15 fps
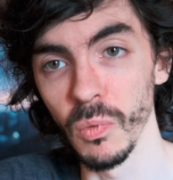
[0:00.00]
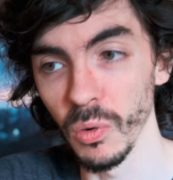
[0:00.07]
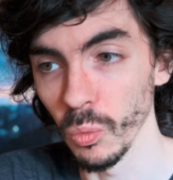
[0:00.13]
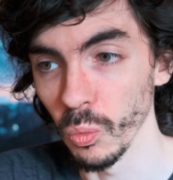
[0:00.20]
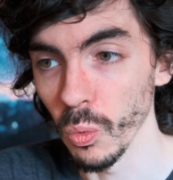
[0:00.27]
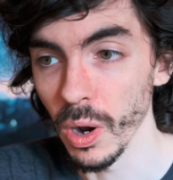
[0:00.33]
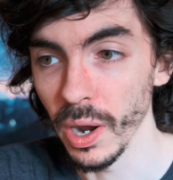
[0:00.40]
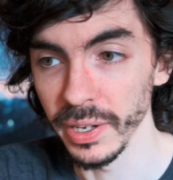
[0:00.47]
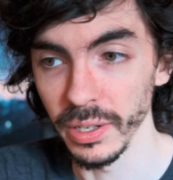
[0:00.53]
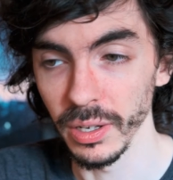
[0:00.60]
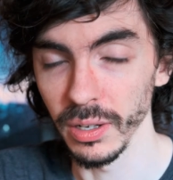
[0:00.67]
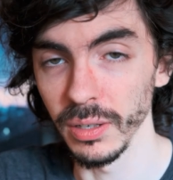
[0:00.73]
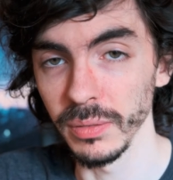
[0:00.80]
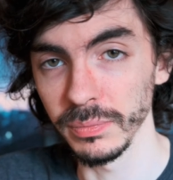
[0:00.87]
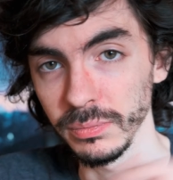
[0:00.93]

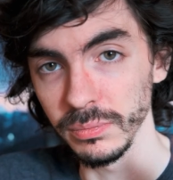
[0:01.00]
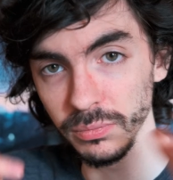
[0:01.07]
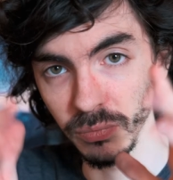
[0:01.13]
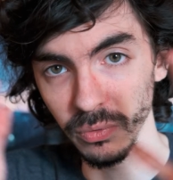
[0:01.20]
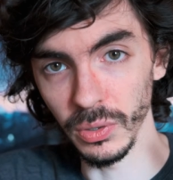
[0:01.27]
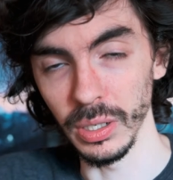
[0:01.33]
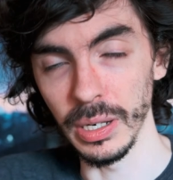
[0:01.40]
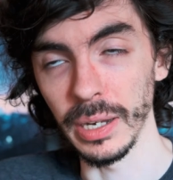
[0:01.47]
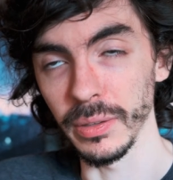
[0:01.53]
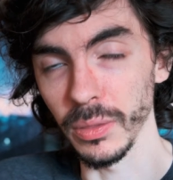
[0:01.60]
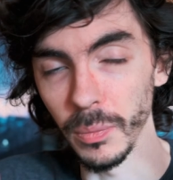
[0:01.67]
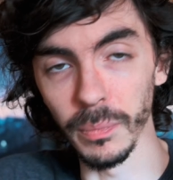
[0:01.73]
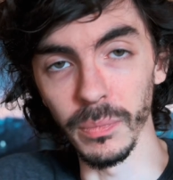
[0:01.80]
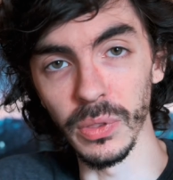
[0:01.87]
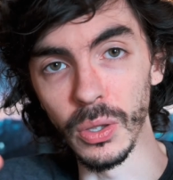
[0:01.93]
wider, like
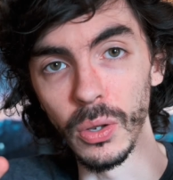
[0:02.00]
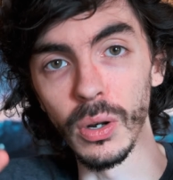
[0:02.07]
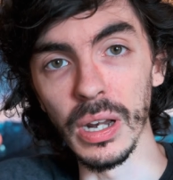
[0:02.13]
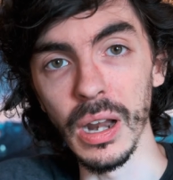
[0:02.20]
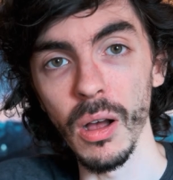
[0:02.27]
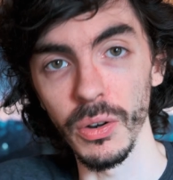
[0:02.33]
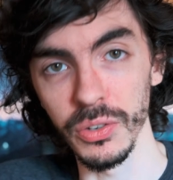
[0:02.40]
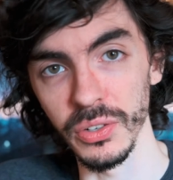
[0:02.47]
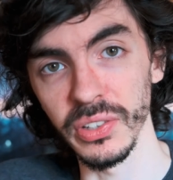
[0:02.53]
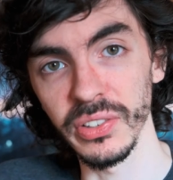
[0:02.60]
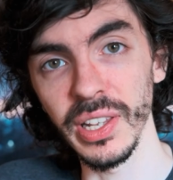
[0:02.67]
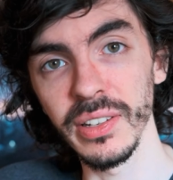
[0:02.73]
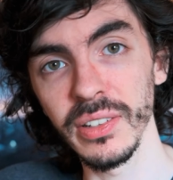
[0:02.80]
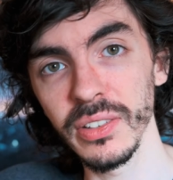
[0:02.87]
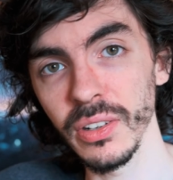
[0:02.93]
the larger
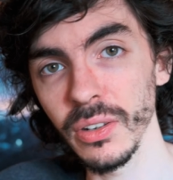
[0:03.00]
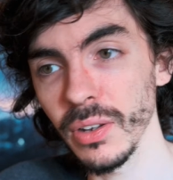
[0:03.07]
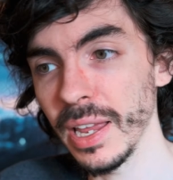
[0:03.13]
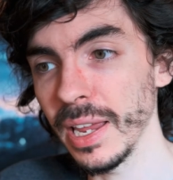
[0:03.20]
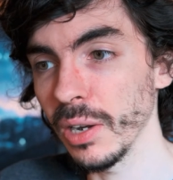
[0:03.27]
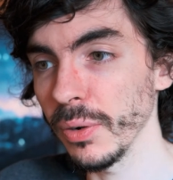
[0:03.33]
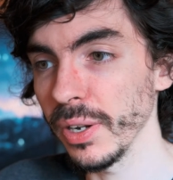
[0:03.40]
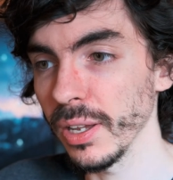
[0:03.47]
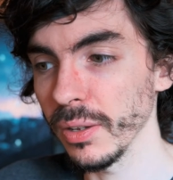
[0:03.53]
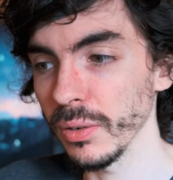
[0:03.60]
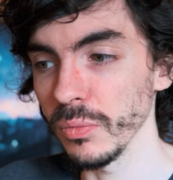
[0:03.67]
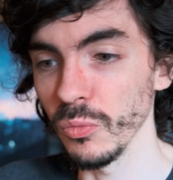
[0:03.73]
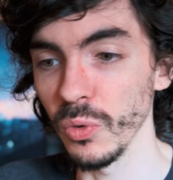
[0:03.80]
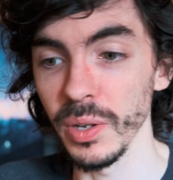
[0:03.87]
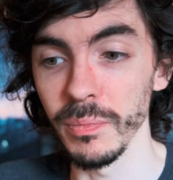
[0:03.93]
sensor area,
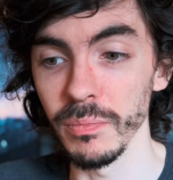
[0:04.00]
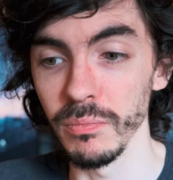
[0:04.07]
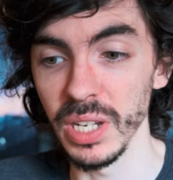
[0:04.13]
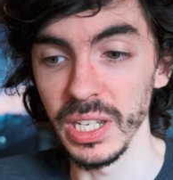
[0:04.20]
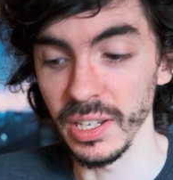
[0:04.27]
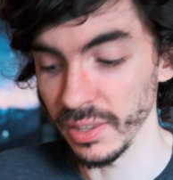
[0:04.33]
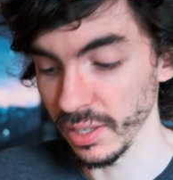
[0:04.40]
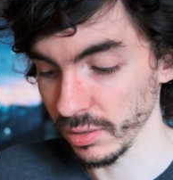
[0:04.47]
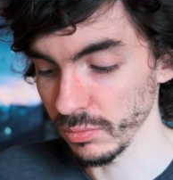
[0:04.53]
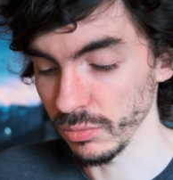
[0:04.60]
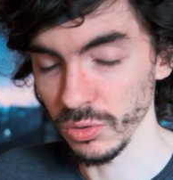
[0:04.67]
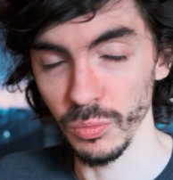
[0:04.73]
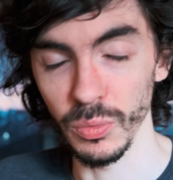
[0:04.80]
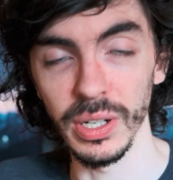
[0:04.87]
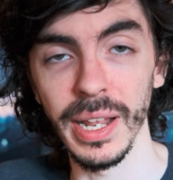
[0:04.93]
meaning that
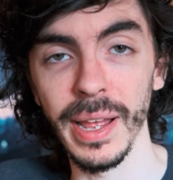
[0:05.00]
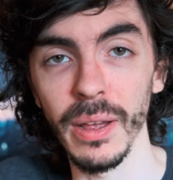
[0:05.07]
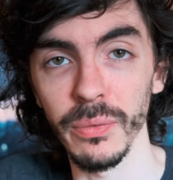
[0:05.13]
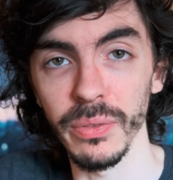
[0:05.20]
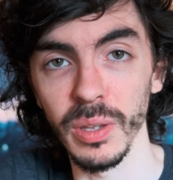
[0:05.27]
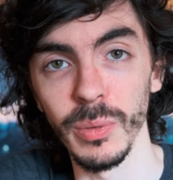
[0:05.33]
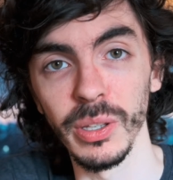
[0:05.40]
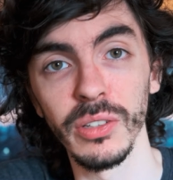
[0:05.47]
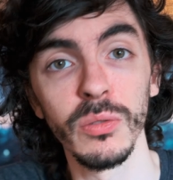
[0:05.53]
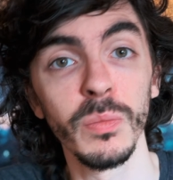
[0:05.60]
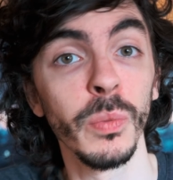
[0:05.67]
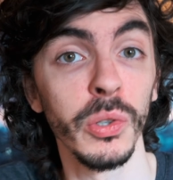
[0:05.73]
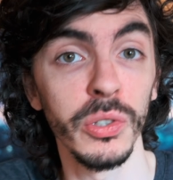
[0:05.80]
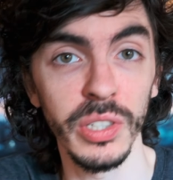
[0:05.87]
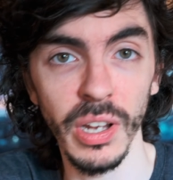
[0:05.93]
you will have the ability to
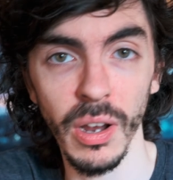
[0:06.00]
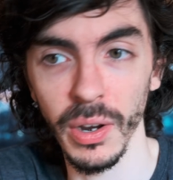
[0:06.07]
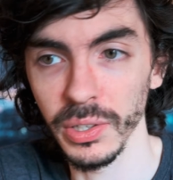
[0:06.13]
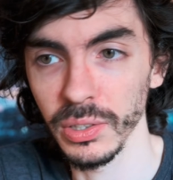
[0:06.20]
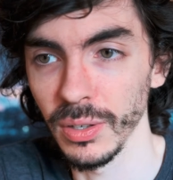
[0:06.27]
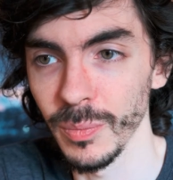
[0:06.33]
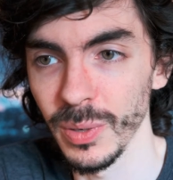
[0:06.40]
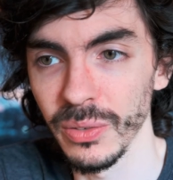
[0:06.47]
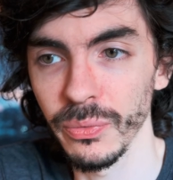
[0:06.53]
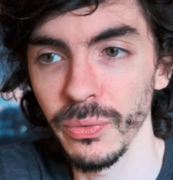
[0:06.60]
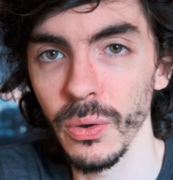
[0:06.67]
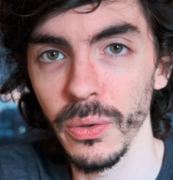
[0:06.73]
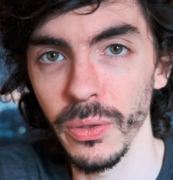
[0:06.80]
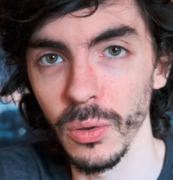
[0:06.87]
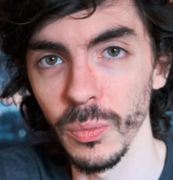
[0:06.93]
push the ISO a bit
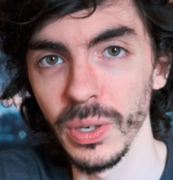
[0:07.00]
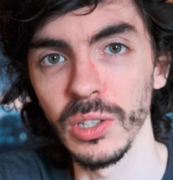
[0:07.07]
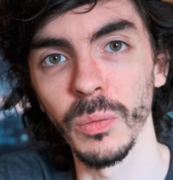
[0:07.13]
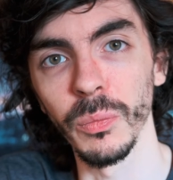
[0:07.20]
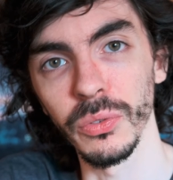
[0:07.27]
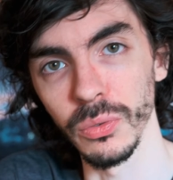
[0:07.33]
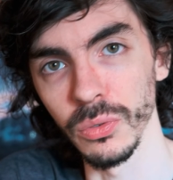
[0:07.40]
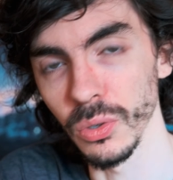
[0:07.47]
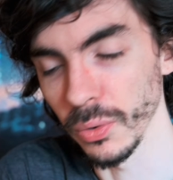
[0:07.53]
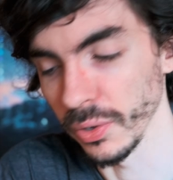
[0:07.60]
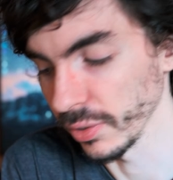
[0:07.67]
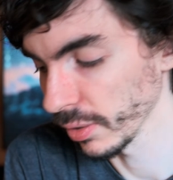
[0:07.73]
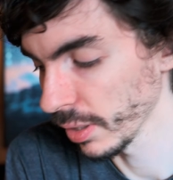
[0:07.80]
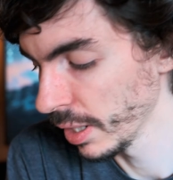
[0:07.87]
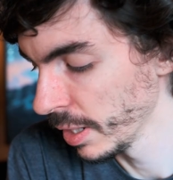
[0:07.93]
further when it comes to
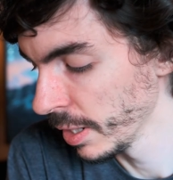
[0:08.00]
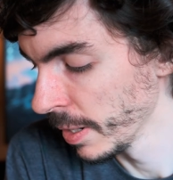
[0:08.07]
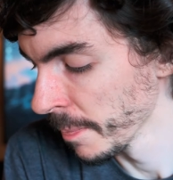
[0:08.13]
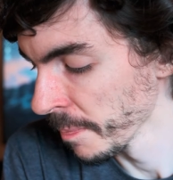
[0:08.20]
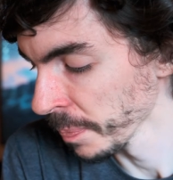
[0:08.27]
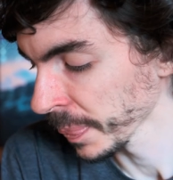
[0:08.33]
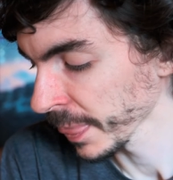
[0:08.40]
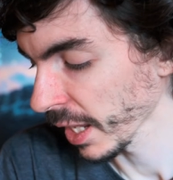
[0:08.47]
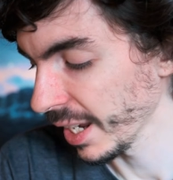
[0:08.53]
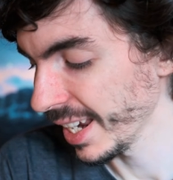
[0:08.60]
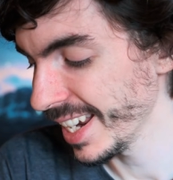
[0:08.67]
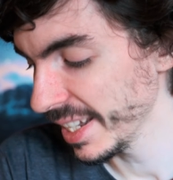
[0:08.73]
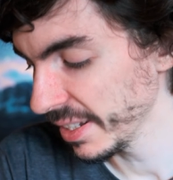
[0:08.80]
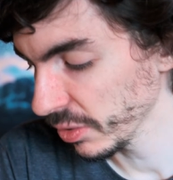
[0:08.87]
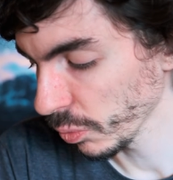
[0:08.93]
noise.
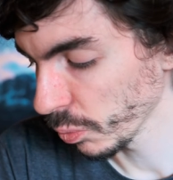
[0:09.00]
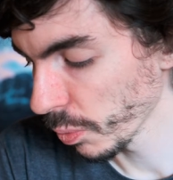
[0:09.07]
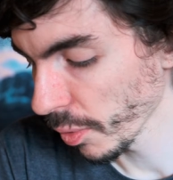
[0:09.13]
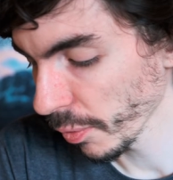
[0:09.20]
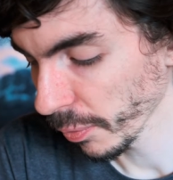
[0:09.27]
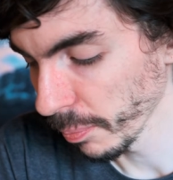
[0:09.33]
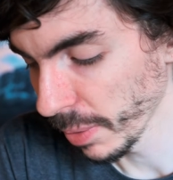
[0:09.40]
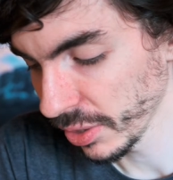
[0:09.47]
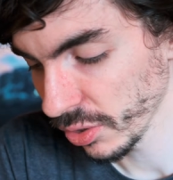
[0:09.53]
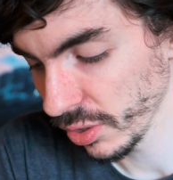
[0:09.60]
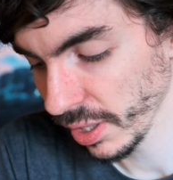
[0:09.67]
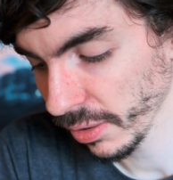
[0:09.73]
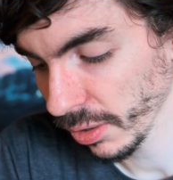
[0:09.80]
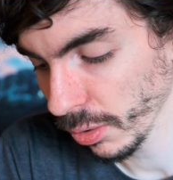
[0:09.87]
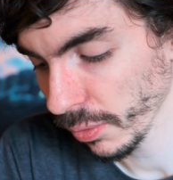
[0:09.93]
It is worth
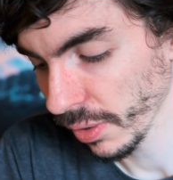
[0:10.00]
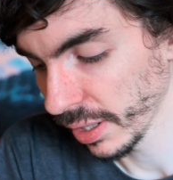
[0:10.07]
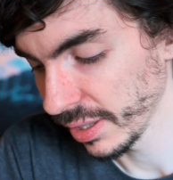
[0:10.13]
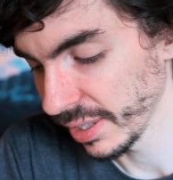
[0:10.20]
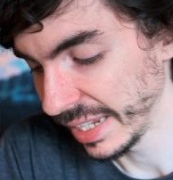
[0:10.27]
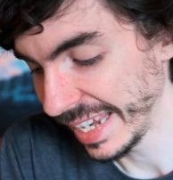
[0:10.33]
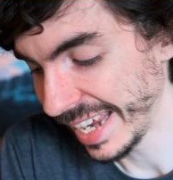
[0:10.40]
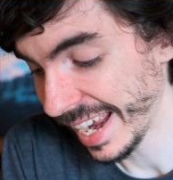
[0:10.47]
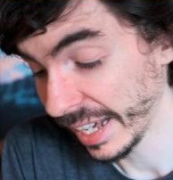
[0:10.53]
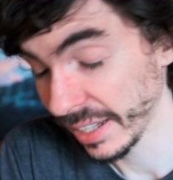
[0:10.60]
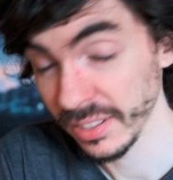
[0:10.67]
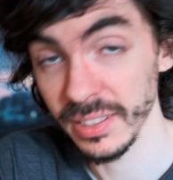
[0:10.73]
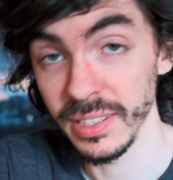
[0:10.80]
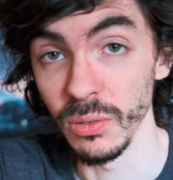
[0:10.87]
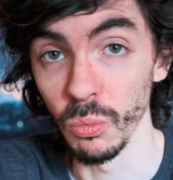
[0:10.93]
mentioning though that the
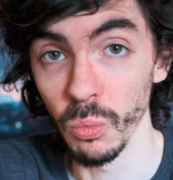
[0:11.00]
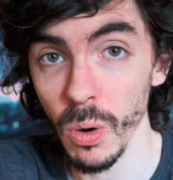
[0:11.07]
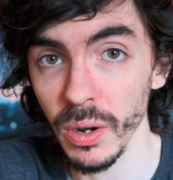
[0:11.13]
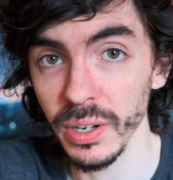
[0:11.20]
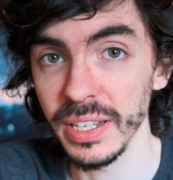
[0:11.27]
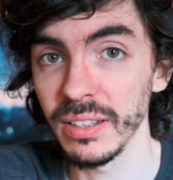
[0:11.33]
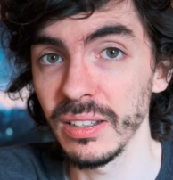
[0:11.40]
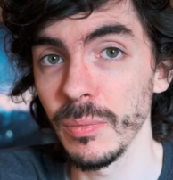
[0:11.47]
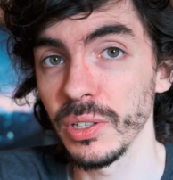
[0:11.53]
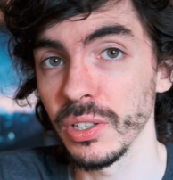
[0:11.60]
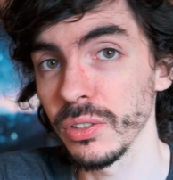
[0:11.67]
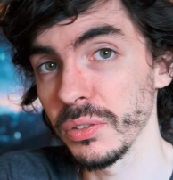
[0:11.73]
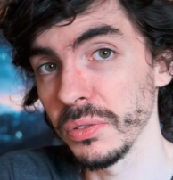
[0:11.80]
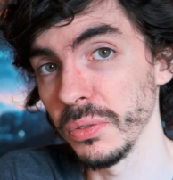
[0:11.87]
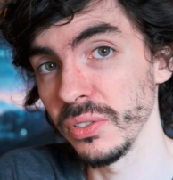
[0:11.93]
X-T1 is
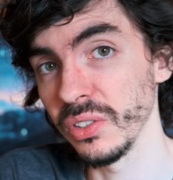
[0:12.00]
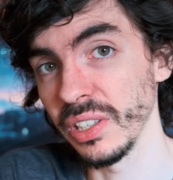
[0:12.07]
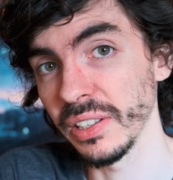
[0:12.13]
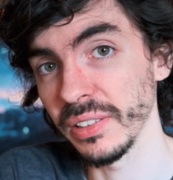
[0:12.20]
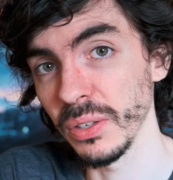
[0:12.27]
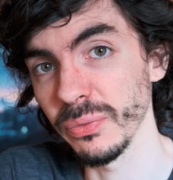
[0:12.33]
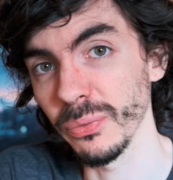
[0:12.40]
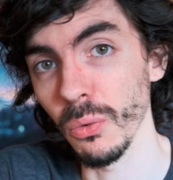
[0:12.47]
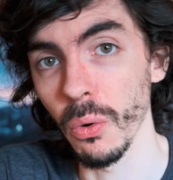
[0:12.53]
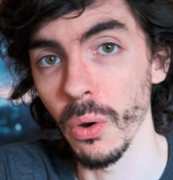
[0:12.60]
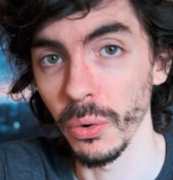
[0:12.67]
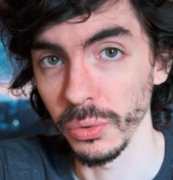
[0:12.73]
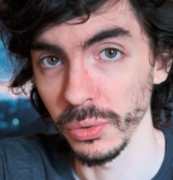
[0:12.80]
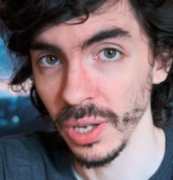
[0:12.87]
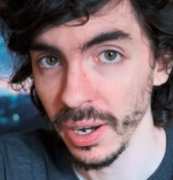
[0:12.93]
limited to
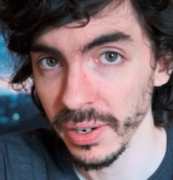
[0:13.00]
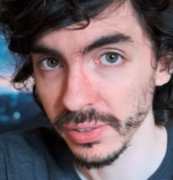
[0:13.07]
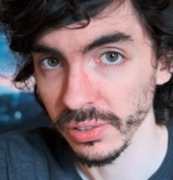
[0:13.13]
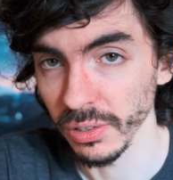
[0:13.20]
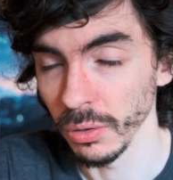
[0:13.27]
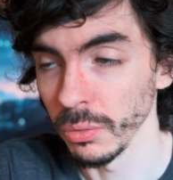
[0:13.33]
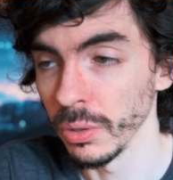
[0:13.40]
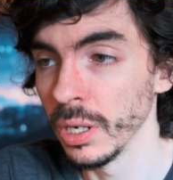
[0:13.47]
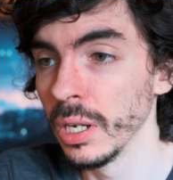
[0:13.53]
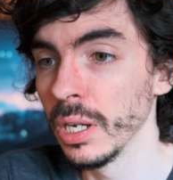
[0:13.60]
6400 ISO